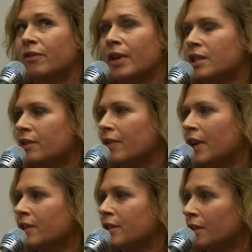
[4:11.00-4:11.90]
face to
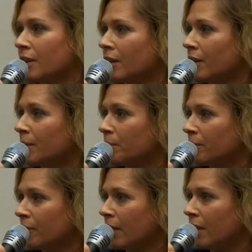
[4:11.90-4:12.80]
face
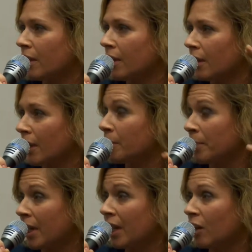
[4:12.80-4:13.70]
at the
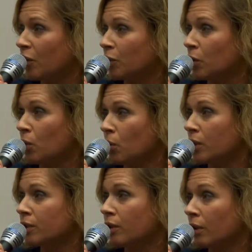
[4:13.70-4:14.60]
beginning of the
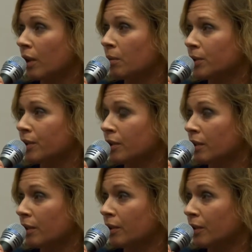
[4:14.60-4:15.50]
course, so that was
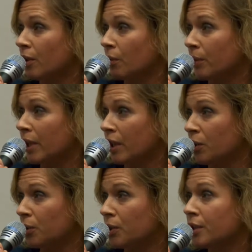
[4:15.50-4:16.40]
really
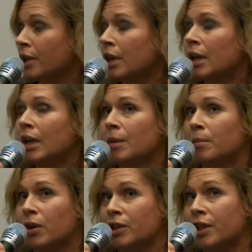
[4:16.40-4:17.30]
good,
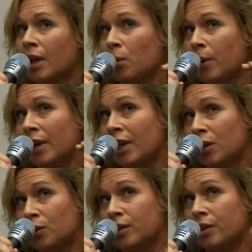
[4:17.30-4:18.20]
because that way
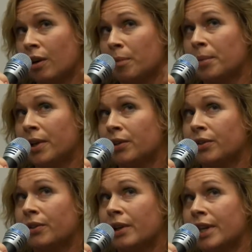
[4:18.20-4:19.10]
they could start
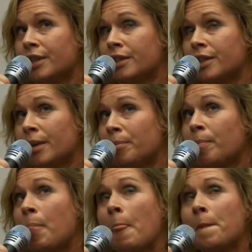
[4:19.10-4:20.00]
building
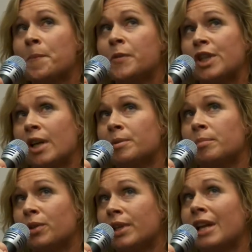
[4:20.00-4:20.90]
relationships.
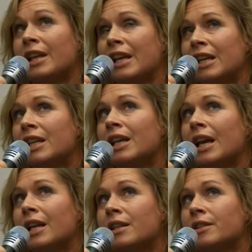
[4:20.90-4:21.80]
But yeah, they
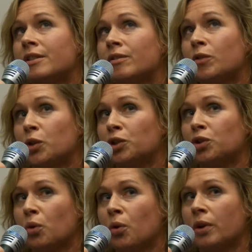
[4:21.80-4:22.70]
indicated for
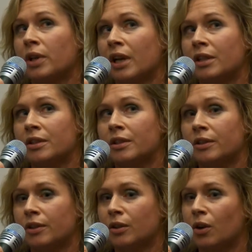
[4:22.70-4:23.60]
sure that
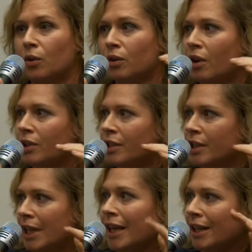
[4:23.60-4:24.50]
not
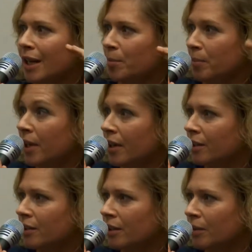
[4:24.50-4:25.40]
seeing their
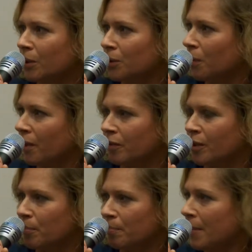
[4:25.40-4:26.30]
peers was one of
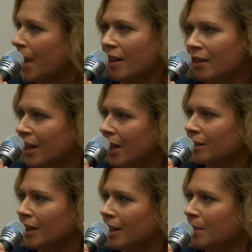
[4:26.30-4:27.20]
the main
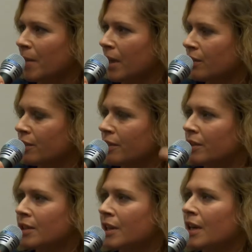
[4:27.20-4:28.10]
things that they
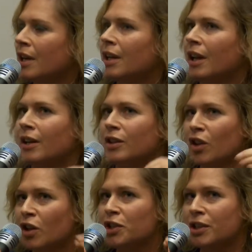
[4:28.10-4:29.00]
mentioned. Like
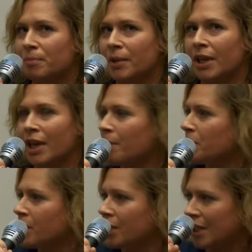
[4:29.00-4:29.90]
not being
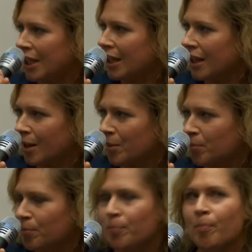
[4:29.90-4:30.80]
able to see
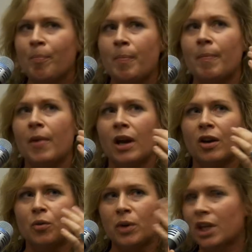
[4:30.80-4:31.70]
them
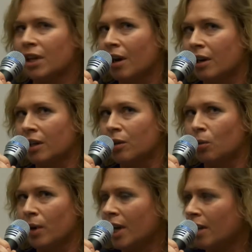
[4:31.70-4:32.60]
really got in the
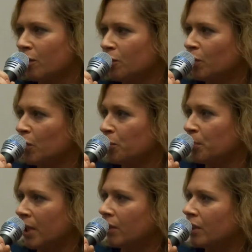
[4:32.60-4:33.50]
way
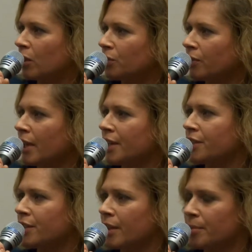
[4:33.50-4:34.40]
of building those
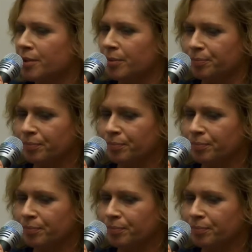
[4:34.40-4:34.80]
relationships